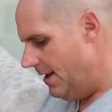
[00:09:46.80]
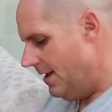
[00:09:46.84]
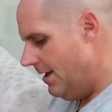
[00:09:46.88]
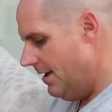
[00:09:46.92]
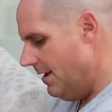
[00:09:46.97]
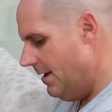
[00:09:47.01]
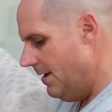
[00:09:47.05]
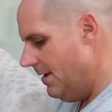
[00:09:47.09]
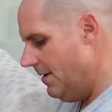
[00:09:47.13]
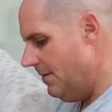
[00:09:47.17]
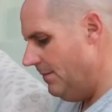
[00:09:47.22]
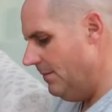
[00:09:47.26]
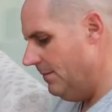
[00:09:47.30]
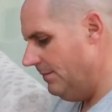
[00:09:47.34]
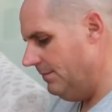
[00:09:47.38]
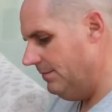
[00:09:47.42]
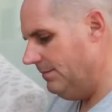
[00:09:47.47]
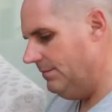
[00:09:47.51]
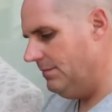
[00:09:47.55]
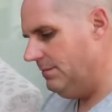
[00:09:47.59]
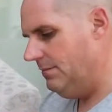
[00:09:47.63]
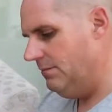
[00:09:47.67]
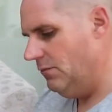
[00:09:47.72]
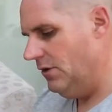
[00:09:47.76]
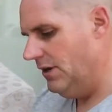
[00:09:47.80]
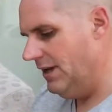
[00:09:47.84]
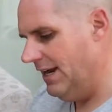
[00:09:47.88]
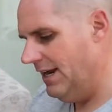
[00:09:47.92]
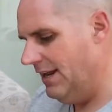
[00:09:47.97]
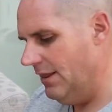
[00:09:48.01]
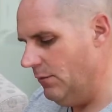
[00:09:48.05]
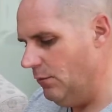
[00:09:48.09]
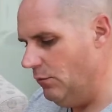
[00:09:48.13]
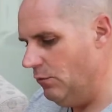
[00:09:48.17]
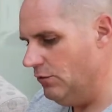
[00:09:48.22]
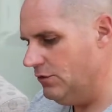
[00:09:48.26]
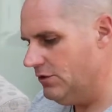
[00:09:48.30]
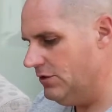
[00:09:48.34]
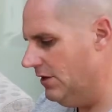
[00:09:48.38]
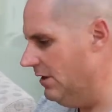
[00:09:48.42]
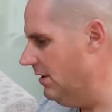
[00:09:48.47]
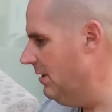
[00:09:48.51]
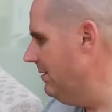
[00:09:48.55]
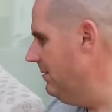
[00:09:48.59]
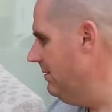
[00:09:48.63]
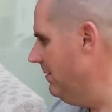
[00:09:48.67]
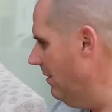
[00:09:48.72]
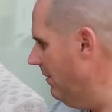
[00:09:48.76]
When I get out of the
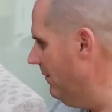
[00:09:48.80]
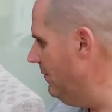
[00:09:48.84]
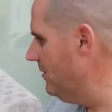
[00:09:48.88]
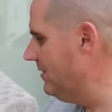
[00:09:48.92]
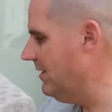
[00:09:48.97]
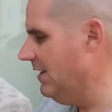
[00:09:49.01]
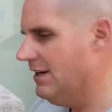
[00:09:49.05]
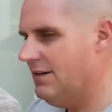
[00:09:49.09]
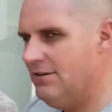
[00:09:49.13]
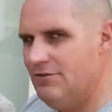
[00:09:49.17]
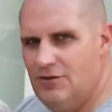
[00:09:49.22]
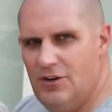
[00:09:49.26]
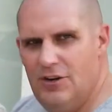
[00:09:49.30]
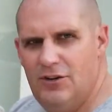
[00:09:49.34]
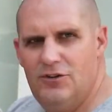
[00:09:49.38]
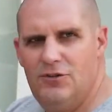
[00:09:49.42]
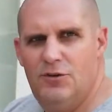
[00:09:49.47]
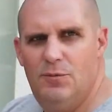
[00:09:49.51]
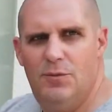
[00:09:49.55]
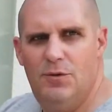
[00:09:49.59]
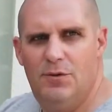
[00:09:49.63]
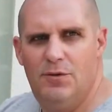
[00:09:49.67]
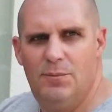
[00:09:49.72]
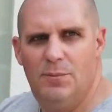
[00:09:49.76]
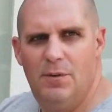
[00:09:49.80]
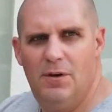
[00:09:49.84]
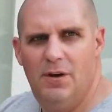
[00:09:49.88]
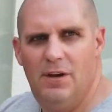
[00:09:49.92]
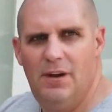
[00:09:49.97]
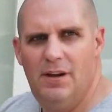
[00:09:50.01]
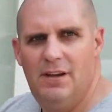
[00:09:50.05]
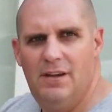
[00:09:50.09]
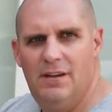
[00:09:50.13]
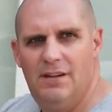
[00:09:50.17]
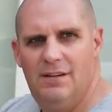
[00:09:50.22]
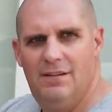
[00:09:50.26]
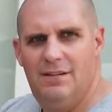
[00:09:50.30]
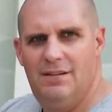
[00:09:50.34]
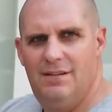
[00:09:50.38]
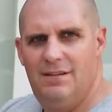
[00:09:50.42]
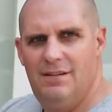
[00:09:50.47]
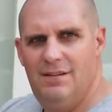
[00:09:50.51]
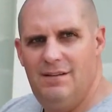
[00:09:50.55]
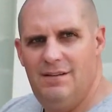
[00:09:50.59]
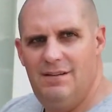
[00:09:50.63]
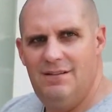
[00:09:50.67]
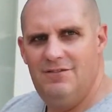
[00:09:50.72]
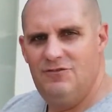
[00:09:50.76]
water, obviously in conjunction with my
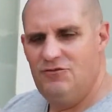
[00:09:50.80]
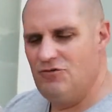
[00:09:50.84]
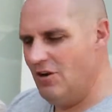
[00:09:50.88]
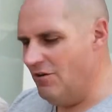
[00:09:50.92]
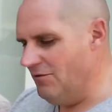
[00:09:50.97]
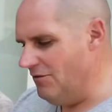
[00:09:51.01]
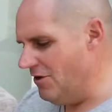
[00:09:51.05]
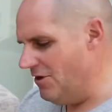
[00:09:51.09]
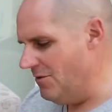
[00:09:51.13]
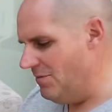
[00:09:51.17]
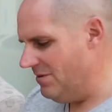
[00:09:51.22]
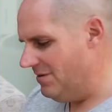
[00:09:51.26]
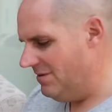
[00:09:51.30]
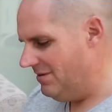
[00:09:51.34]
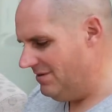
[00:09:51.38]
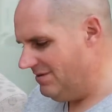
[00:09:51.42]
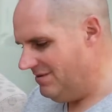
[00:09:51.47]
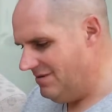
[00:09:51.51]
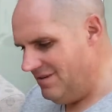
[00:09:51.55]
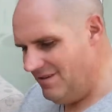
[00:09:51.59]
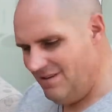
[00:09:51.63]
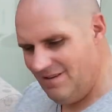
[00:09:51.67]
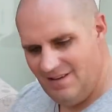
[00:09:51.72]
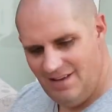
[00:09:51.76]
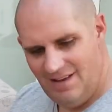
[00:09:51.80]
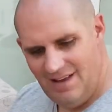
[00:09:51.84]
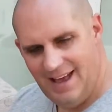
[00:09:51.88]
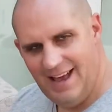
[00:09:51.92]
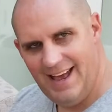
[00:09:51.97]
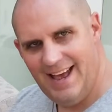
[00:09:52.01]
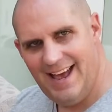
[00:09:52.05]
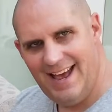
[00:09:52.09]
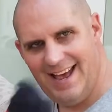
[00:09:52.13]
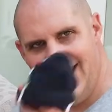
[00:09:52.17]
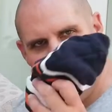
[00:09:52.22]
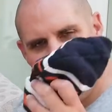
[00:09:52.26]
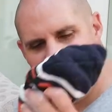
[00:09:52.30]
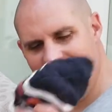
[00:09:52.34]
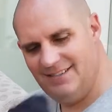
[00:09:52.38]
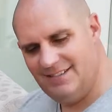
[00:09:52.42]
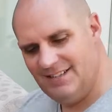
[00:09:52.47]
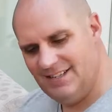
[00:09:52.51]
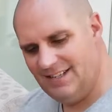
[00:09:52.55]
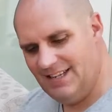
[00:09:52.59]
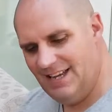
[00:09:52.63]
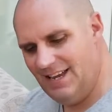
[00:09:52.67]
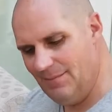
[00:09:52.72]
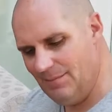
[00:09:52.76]
dry robe, a hat
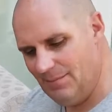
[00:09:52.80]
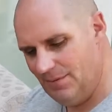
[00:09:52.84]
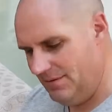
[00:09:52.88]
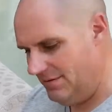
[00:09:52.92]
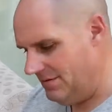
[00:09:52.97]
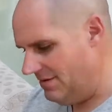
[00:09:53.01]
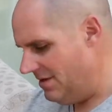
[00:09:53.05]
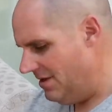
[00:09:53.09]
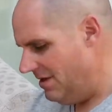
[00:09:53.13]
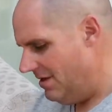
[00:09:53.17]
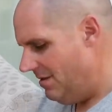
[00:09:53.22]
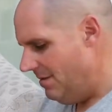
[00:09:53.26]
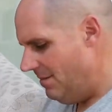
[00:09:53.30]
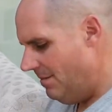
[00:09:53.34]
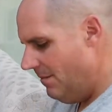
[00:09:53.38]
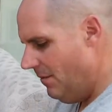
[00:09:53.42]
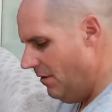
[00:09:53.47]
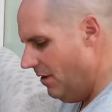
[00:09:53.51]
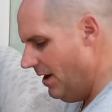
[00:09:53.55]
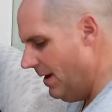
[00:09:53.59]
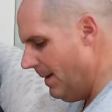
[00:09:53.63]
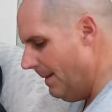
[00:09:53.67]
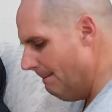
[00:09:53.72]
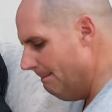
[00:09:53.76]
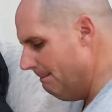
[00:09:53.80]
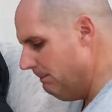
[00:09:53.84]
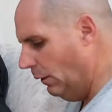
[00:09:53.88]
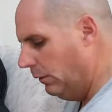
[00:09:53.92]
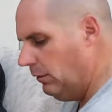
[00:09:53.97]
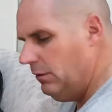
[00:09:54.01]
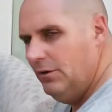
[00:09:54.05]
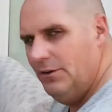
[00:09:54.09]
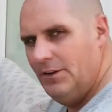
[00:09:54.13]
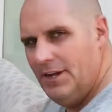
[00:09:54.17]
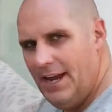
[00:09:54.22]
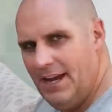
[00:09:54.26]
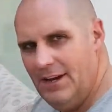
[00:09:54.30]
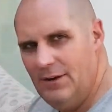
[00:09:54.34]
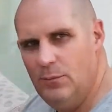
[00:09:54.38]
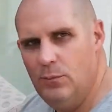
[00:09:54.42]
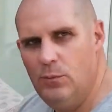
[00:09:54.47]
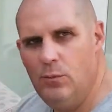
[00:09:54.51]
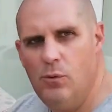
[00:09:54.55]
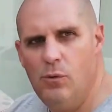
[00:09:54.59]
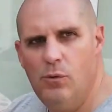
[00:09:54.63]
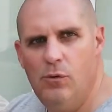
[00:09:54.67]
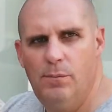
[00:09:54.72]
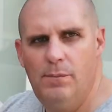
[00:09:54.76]
to keep my bald head
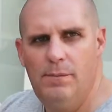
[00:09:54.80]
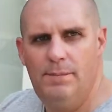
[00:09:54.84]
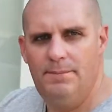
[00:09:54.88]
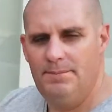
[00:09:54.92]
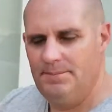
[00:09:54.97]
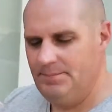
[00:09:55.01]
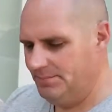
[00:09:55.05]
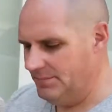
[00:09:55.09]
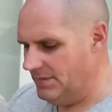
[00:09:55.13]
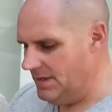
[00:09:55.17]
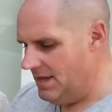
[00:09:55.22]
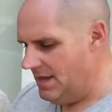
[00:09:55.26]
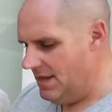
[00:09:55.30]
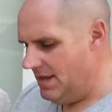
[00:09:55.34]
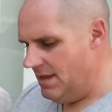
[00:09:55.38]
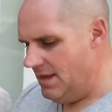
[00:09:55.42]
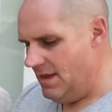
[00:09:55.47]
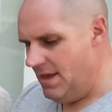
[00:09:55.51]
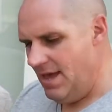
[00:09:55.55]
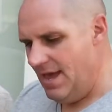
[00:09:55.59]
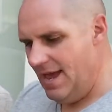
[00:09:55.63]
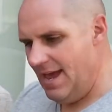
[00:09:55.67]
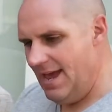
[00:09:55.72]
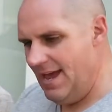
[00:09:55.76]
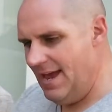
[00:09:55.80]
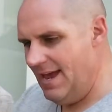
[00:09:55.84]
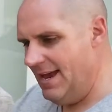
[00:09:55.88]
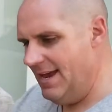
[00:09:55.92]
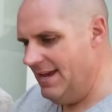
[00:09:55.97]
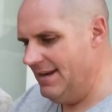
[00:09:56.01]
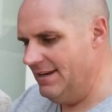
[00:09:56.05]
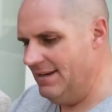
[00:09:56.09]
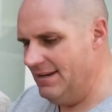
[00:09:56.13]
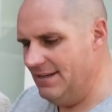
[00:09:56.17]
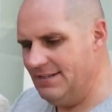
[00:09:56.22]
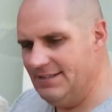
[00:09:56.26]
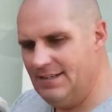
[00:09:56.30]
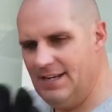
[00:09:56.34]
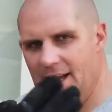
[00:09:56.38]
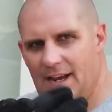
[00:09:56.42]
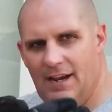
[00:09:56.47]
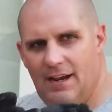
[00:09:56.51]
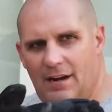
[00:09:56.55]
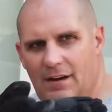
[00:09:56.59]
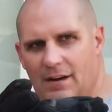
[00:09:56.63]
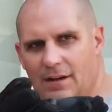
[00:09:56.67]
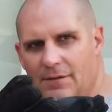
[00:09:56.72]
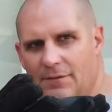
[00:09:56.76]
warm, and a set
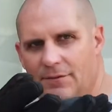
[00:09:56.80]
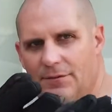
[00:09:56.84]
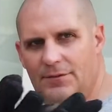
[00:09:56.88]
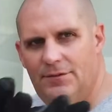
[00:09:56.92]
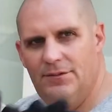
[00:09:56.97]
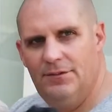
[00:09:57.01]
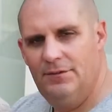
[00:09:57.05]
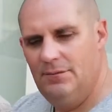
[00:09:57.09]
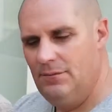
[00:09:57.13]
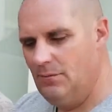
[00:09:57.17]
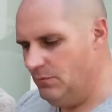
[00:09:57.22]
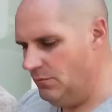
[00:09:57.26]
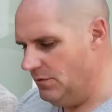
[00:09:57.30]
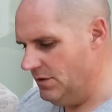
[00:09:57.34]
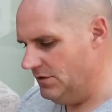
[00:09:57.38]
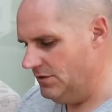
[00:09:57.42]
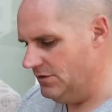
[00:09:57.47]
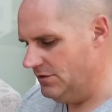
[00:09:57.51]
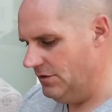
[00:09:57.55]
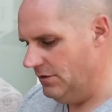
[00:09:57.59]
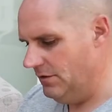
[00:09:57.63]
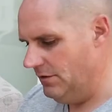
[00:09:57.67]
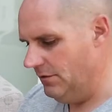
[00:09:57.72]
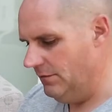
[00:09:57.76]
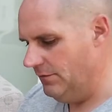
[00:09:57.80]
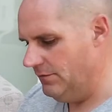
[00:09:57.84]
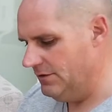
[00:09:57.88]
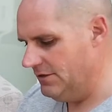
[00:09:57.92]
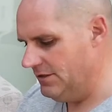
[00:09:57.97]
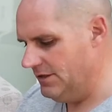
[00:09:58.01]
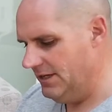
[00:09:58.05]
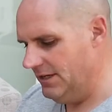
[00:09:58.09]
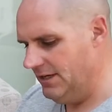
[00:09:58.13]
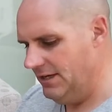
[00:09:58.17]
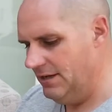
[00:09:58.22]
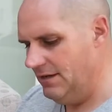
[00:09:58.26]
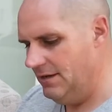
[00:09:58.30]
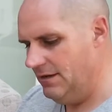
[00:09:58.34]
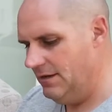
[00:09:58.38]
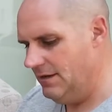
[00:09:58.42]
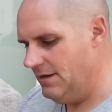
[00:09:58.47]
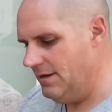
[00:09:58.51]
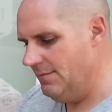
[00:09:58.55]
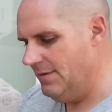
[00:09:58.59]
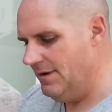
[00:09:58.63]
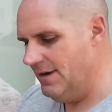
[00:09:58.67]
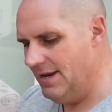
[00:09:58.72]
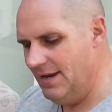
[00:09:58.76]
of gloves, which obviously
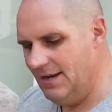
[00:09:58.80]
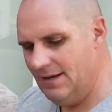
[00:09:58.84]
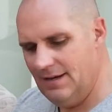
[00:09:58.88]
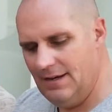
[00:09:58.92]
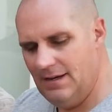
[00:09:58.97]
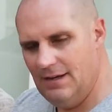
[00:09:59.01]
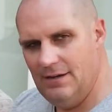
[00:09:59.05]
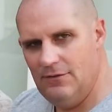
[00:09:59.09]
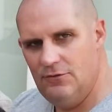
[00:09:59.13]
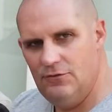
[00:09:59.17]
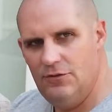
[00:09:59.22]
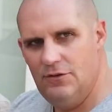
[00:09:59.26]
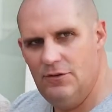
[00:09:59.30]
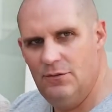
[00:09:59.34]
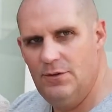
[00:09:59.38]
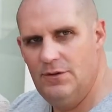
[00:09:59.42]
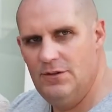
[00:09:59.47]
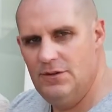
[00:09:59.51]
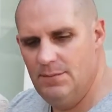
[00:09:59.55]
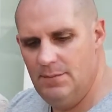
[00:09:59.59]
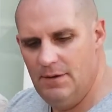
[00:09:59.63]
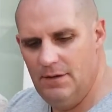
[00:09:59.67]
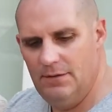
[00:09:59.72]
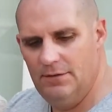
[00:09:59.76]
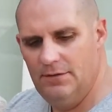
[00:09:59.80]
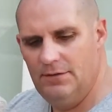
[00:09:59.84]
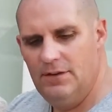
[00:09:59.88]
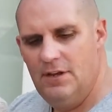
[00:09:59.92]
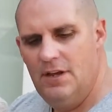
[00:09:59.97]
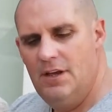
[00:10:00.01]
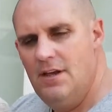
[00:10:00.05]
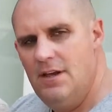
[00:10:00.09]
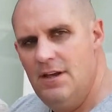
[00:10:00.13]
come in handy during the winter months.